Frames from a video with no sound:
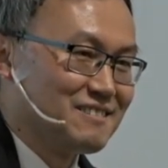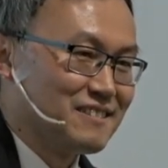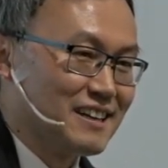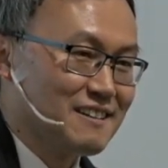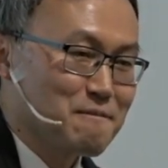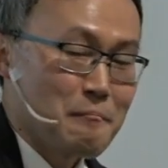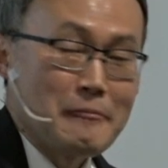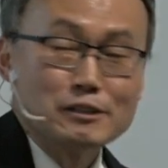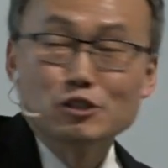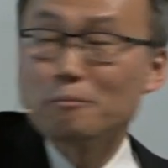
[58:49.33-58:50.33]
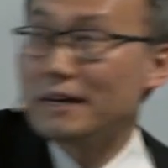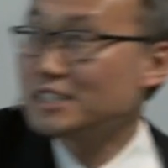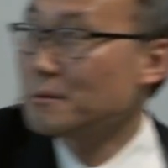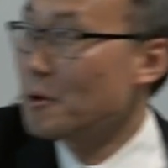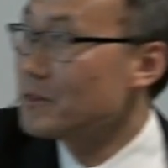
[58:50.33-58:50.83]
right? So based
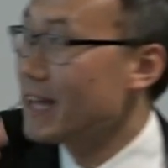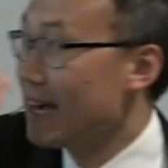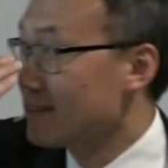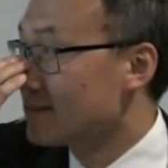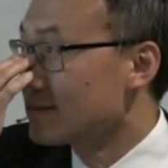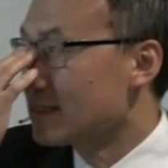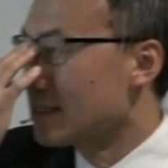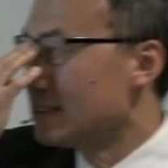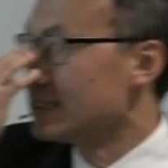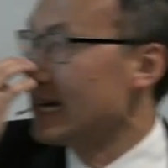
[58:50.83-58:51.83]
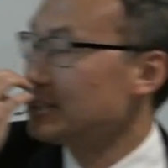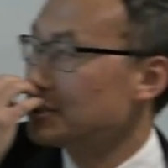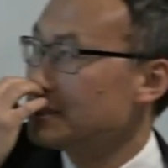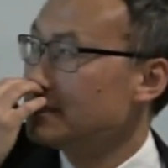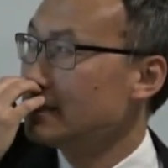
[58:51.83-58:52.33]
upon that
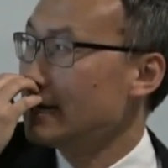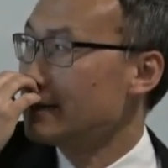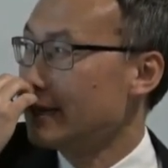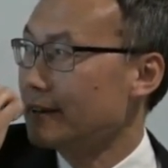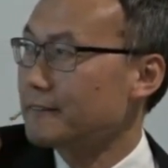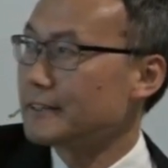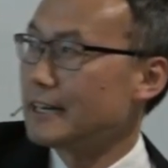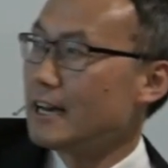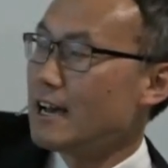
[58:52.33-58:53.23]
concession, I think